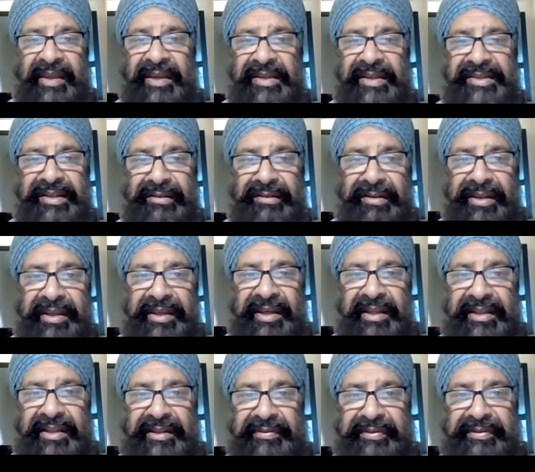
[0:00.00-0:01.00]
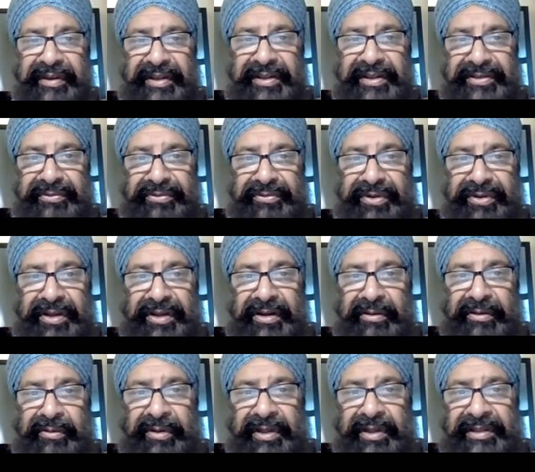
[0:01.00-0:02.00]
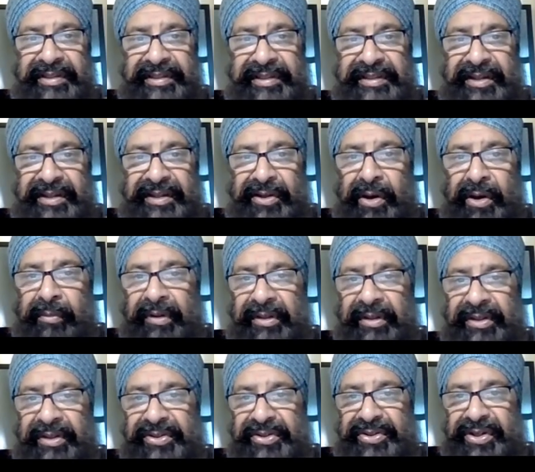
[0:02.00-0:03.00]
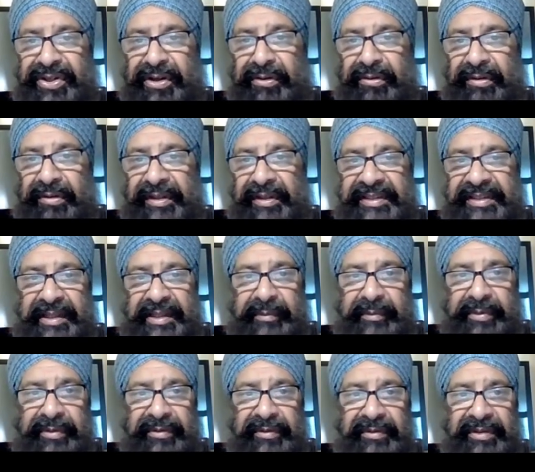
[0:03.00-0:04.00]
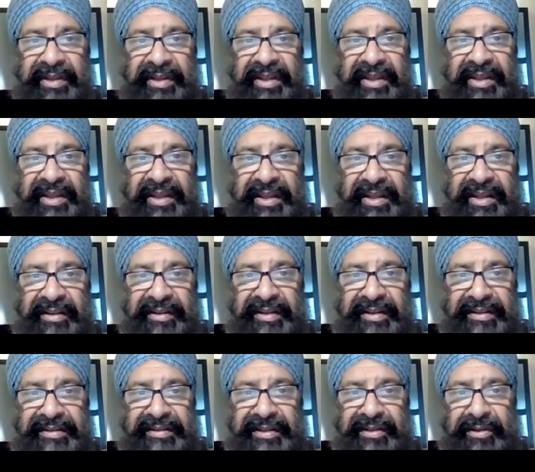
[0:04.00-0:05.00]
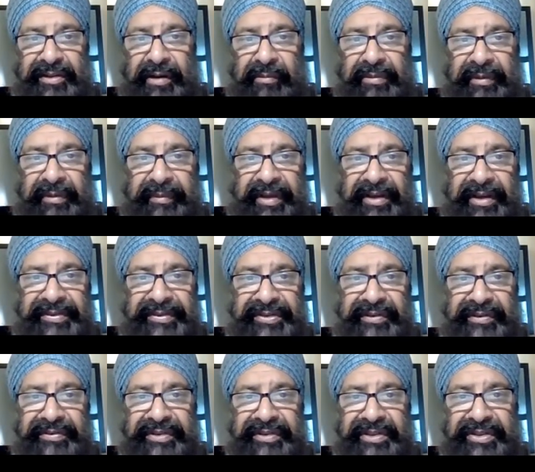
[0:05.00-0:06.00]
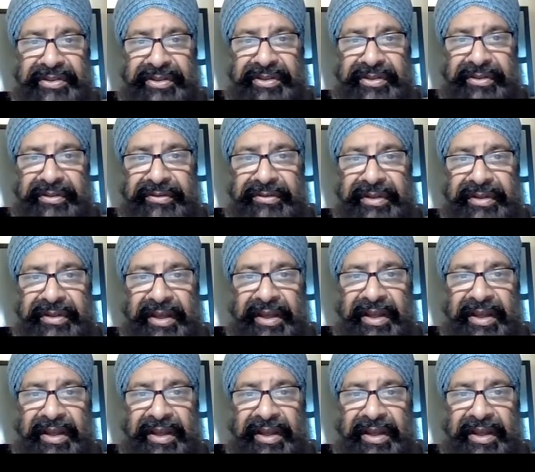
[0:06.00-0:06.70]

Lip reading: So looking at the first row, which is a normal control example, there's a normal amount of soft tissue.